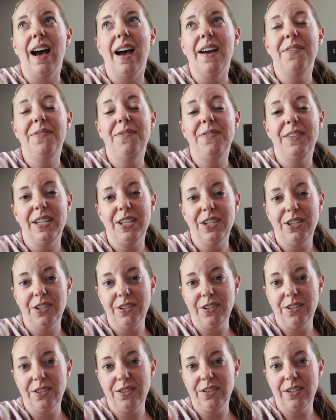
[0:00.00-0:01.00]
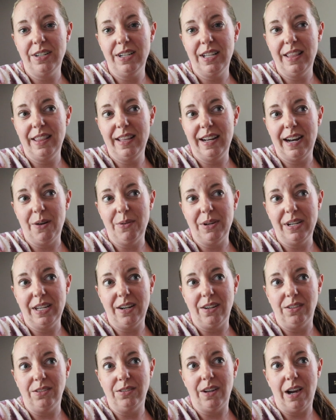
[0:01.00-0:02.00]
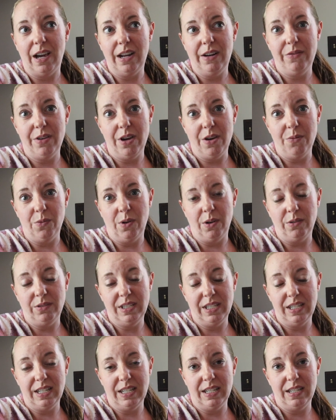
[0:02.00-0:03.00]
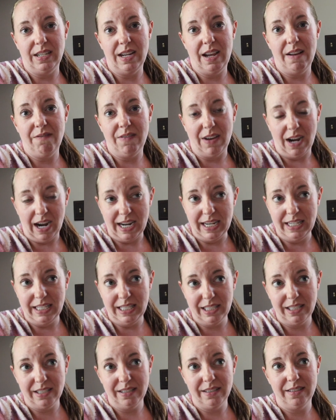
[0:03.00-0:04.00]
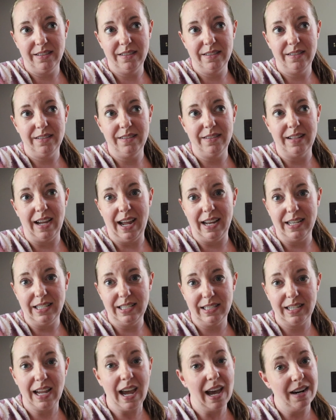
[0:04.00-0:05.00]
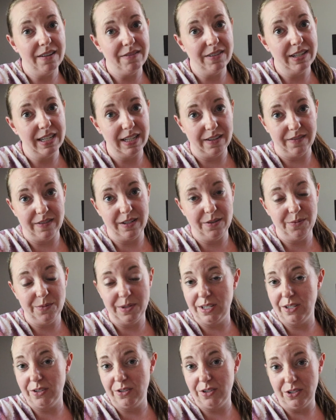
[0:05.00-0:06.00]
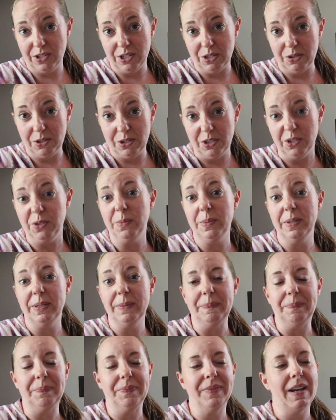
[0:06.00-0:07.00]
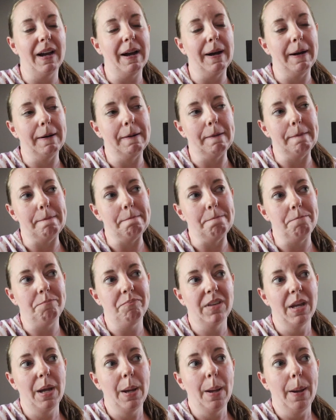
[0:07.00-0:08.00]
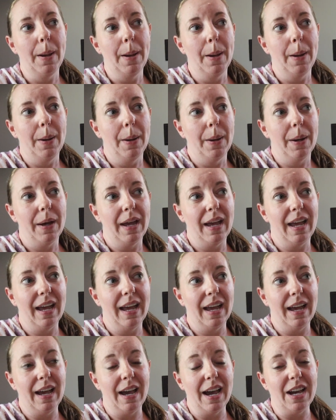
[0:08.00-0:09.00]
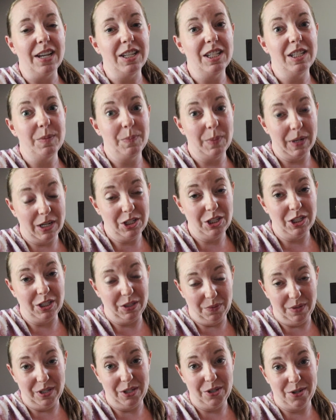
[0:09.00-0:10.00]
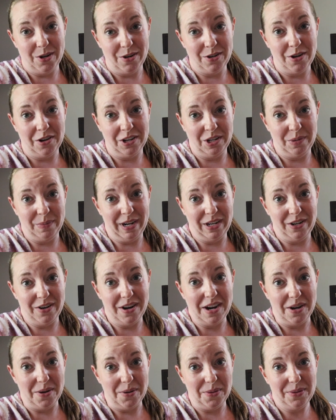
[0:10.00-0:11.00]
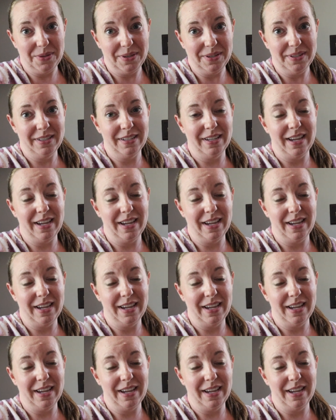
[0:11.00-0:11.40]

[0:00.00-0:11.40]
I figured that I would get a lot of unwanted advice. That's kind of a given when you do YouTube. Um, especially when you start talking about your health